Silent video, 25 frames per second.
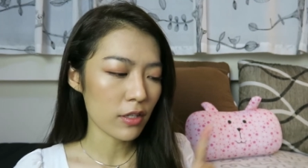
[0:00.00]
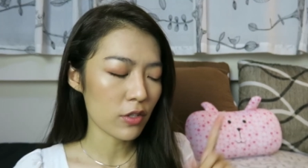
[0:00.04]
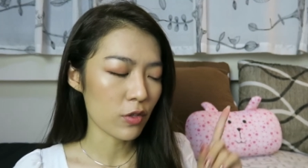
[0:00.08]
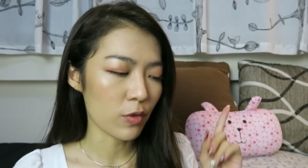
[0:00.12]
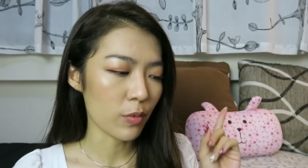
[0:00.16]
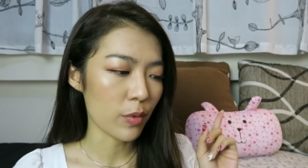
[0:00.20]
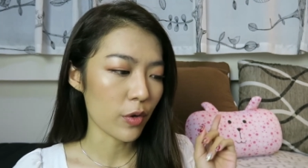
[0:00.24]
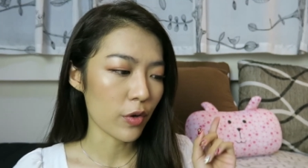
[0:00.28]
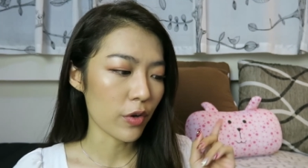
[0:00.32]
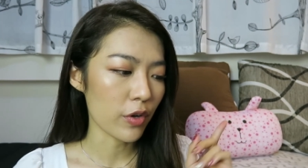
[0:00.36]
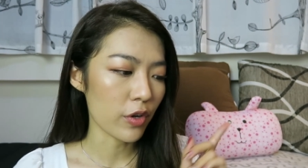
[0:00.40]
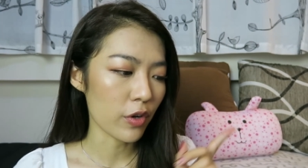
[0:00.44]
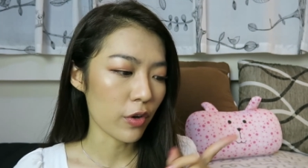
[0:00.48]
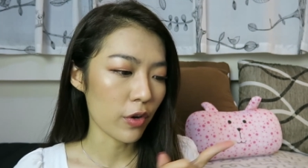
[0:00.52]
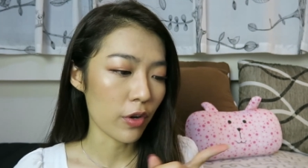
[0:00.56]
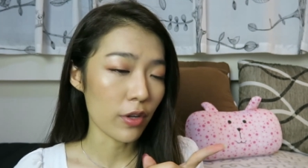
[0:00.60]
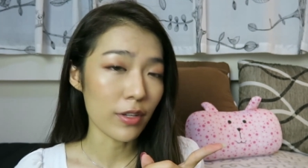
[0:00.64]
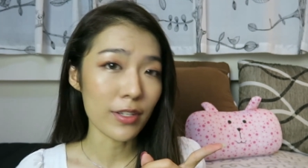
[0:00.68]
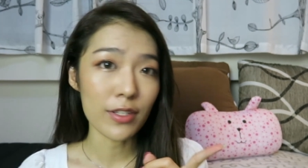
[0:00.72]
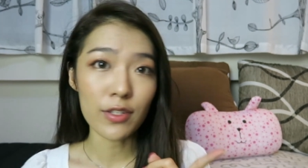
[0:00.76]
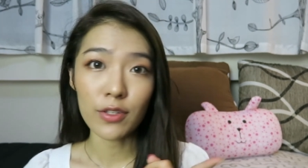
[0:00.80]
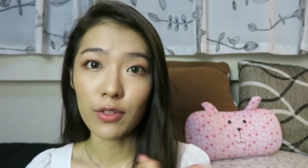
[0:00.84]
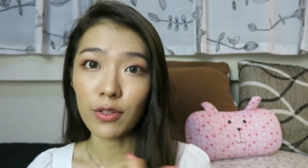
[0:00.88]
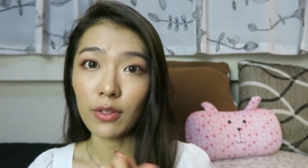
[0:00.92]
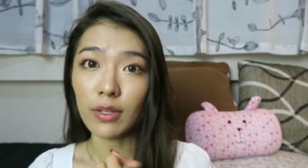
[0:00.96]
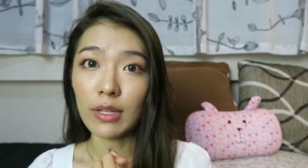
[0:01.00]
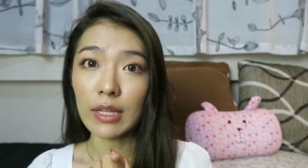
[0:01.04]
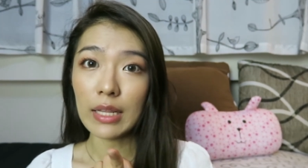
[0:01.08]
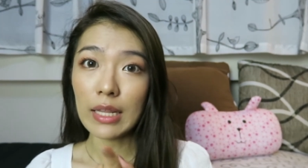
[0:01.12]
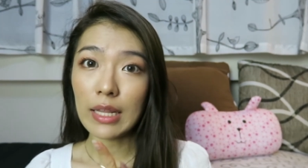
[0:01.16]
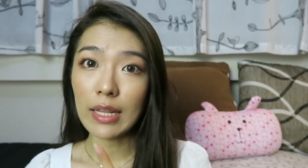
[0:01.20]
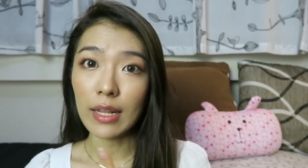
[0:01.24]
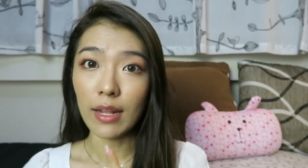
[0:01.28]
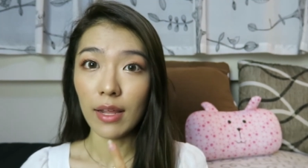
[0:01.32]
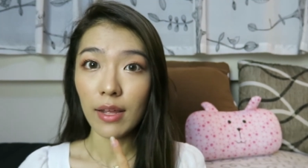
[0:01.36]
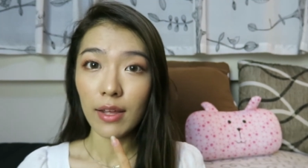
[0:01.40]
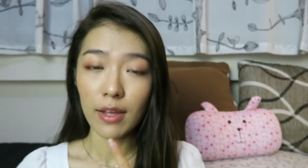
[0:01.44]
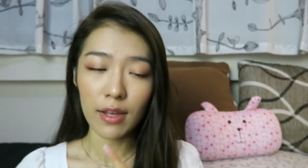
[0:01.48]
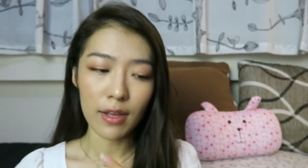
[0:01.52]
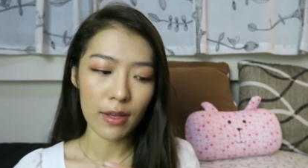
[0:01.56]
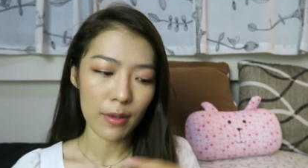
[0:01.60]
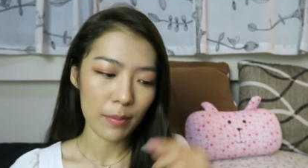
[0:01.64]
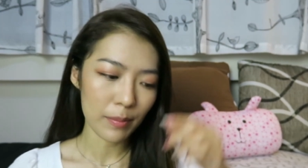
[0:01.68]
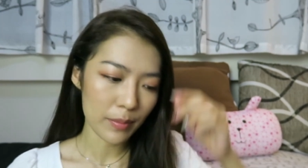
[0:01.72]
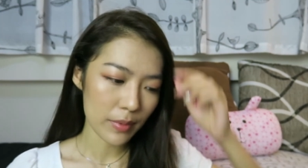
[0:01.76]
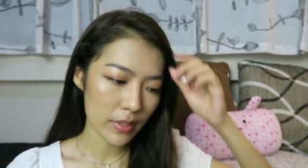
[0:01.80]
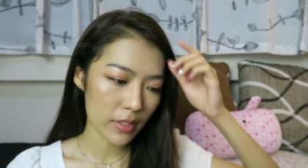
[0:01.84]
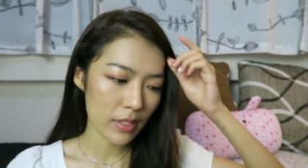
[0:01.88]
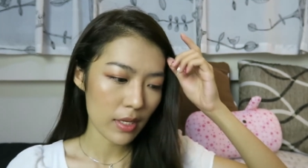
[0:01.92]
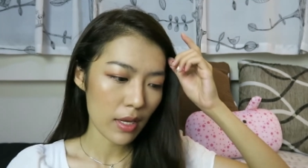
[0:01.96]
So we're going on to
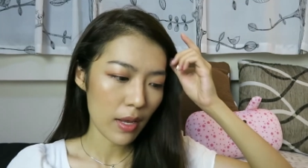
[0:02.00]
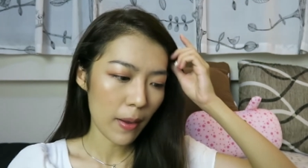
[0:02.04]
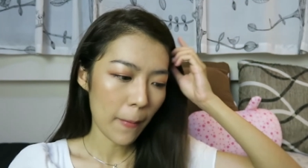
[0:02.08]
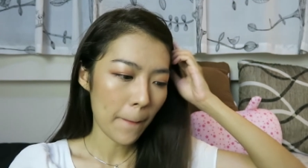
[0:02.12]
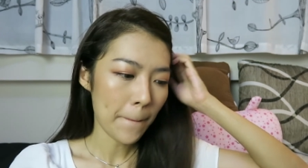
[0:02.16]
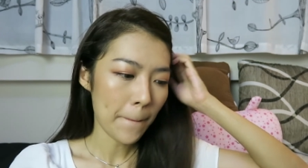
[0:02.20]
lips.